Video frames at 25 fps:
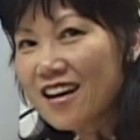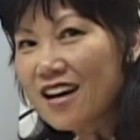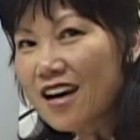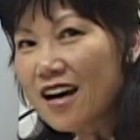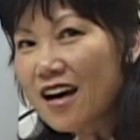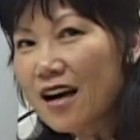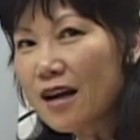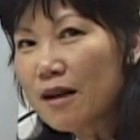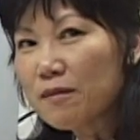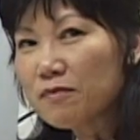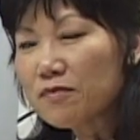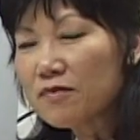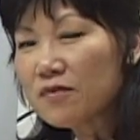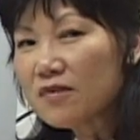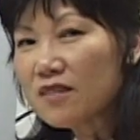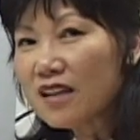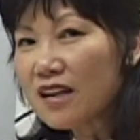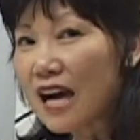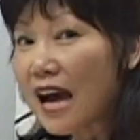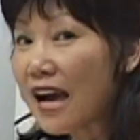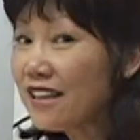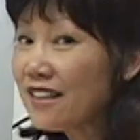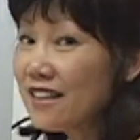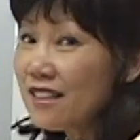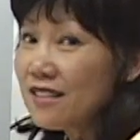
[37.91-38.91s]

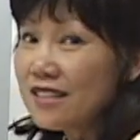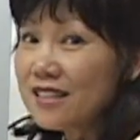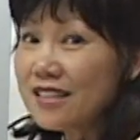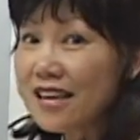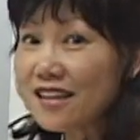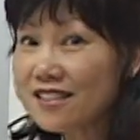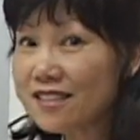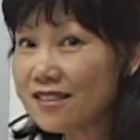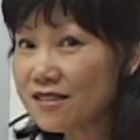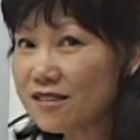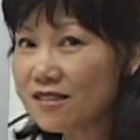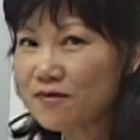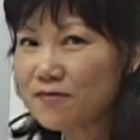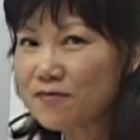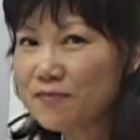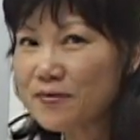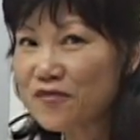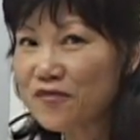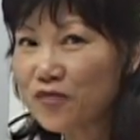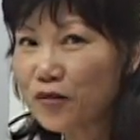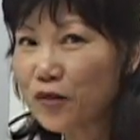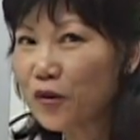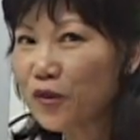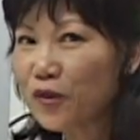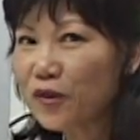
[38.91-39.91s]
I just said
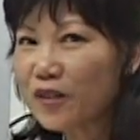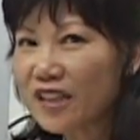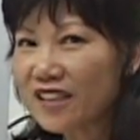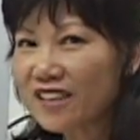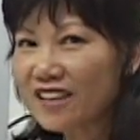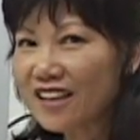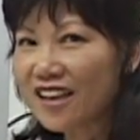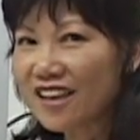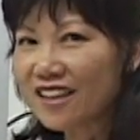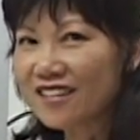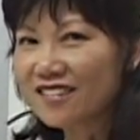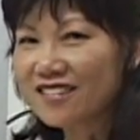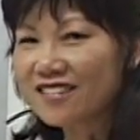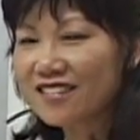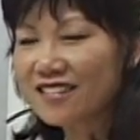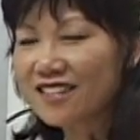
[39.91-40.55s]
before that